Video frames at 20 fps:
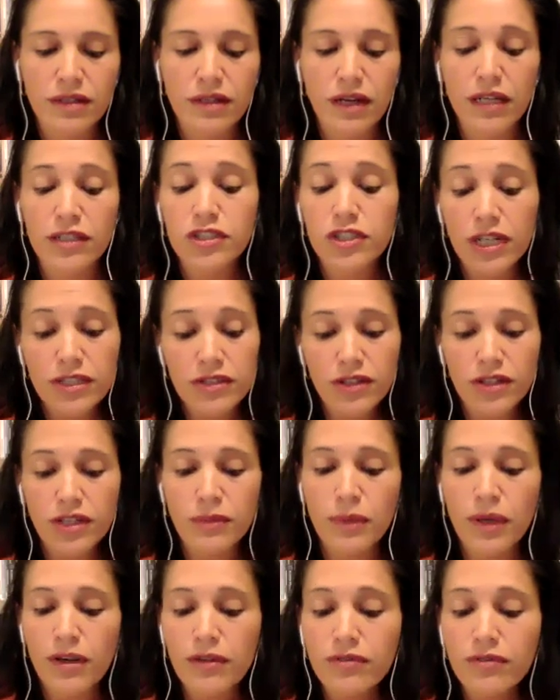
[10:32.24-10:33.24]
I checked on
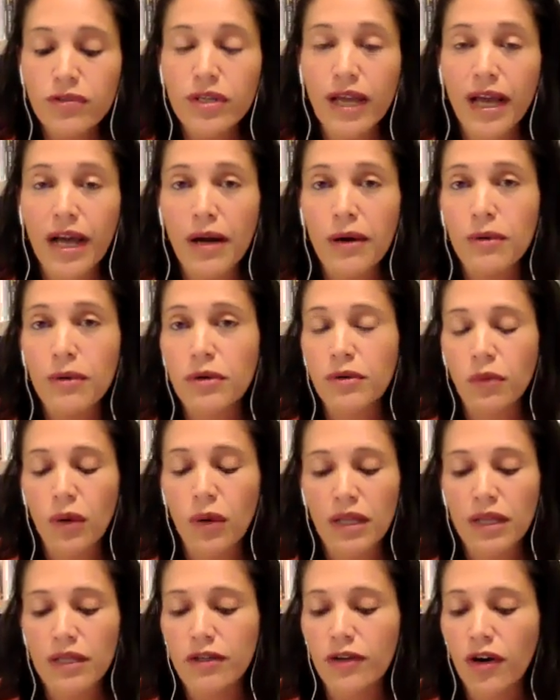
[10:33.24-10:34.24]
him every hour
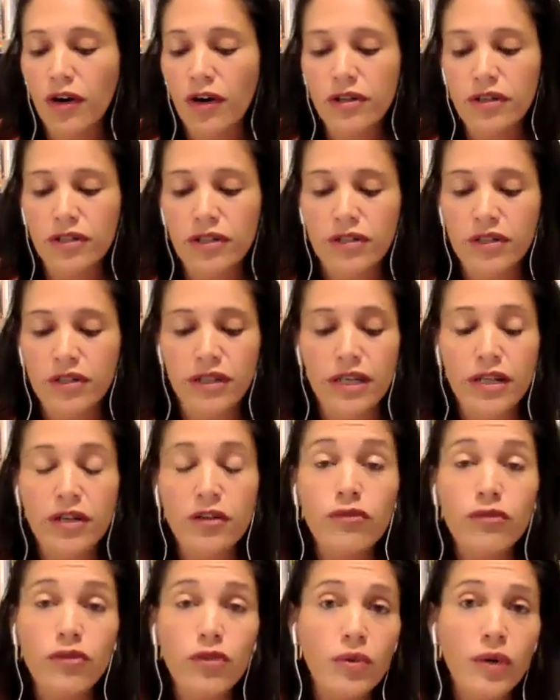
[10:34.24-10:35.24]
while I gardened, and in a
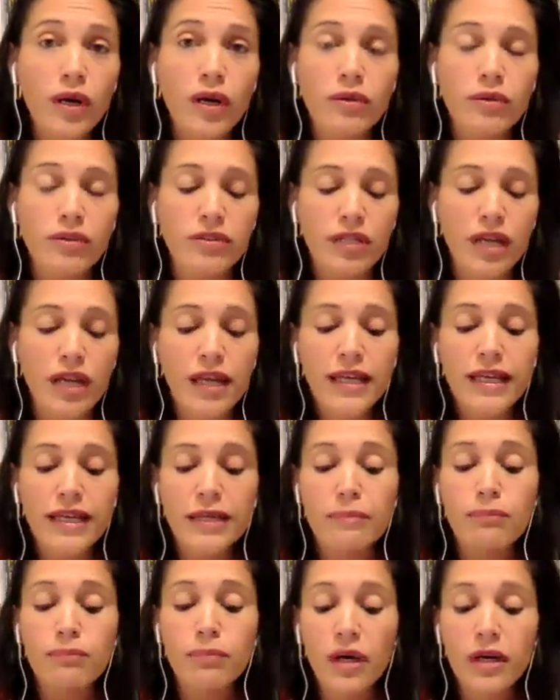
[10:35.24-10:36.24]
few hours he
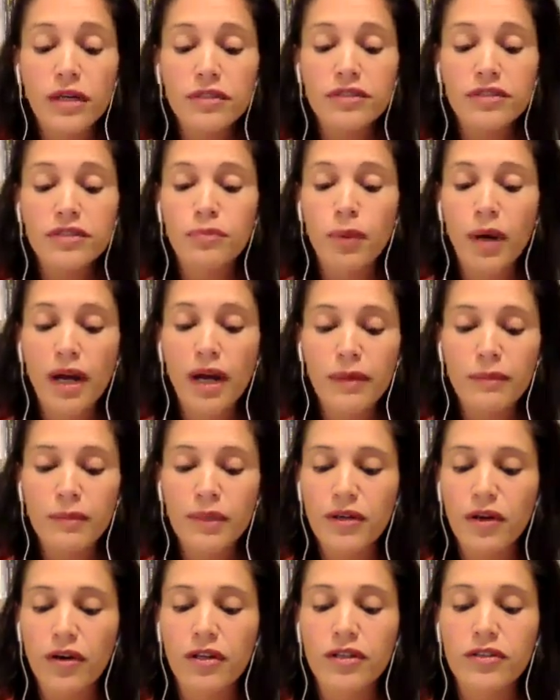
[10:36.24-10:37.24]
buzzed by
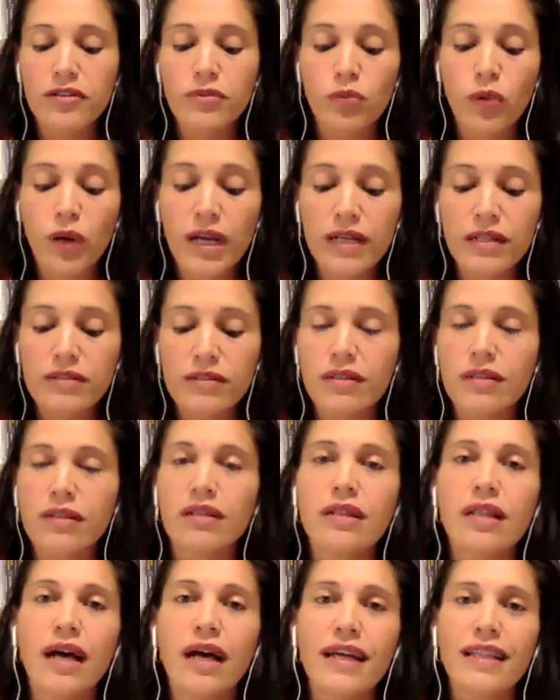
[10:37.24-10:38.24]
me on his way to the
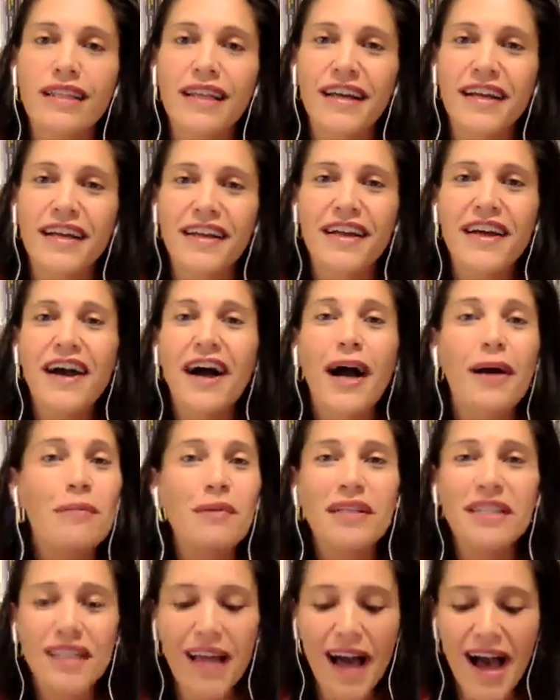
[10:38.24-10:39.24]
lilac. I'm
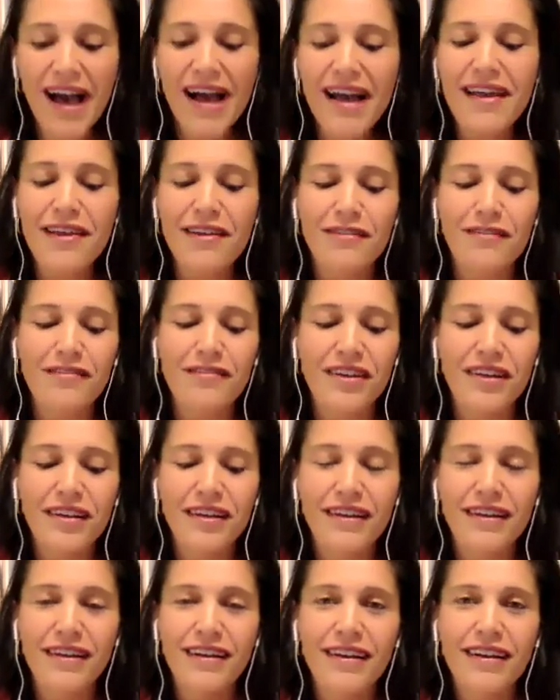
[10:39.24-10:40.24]
alive!
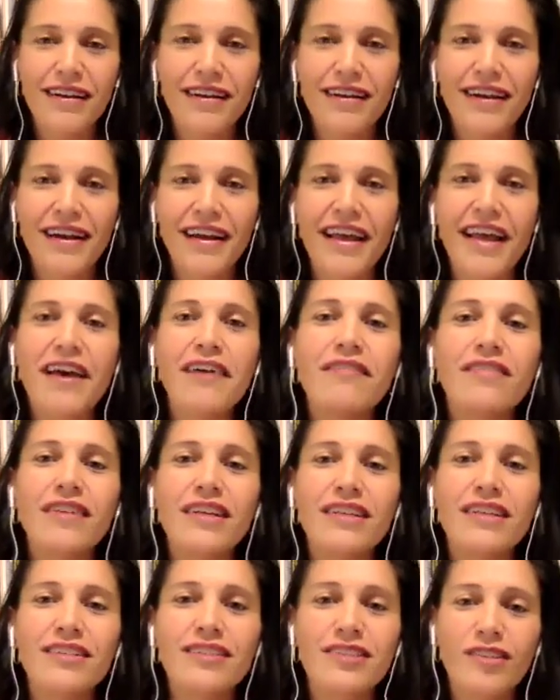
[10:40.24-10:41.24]
A
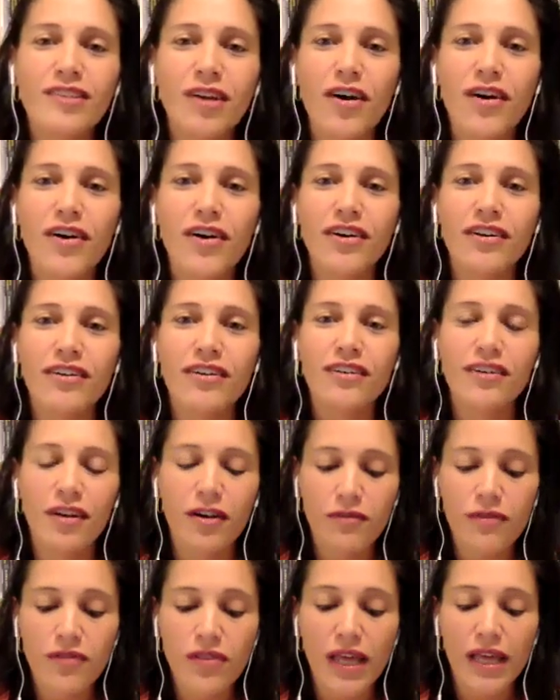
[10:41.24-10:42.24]
heavy song
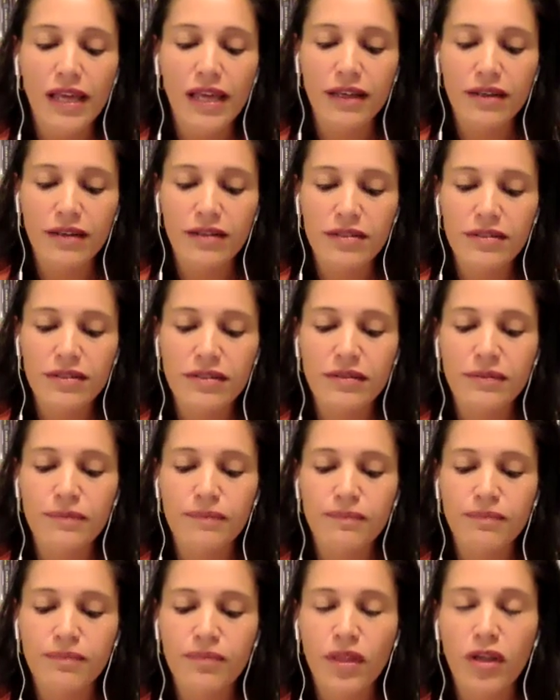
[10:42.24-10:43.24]
of thanks,
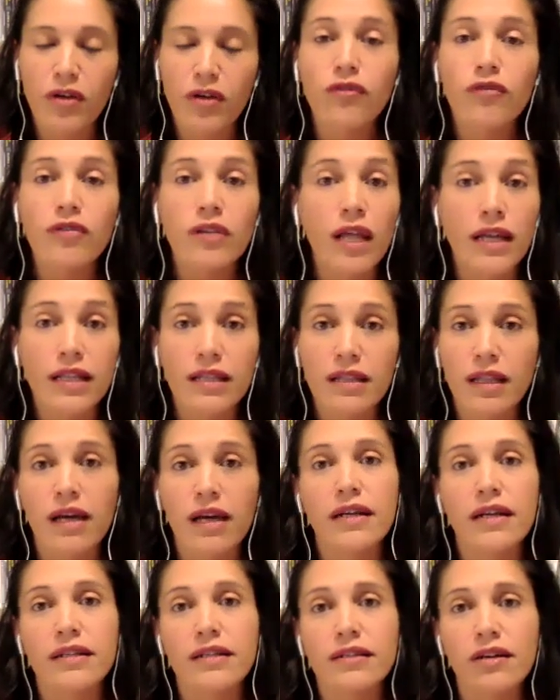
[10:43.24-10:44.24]
a flight
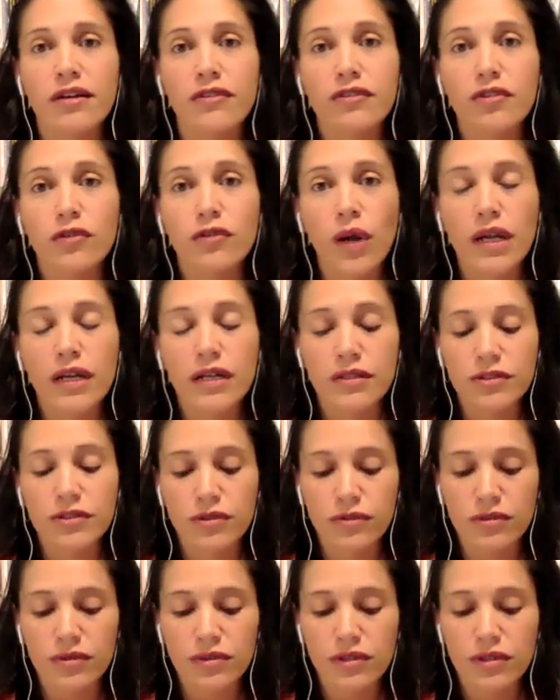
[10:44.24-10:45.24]
line of
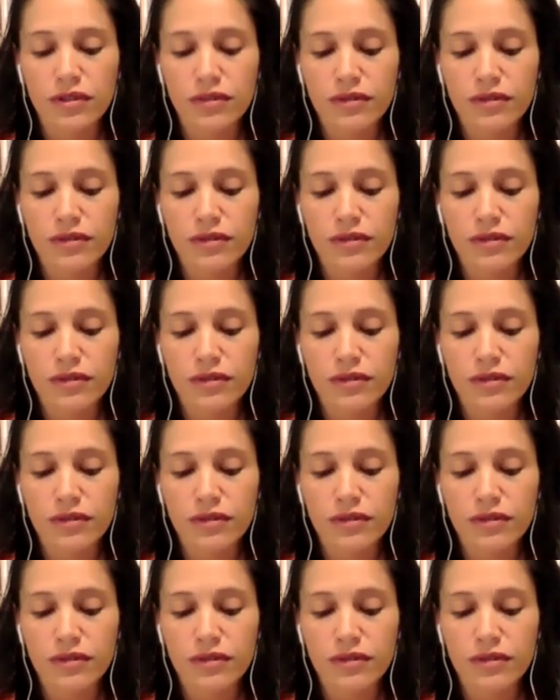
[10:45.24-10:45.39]
gratitude.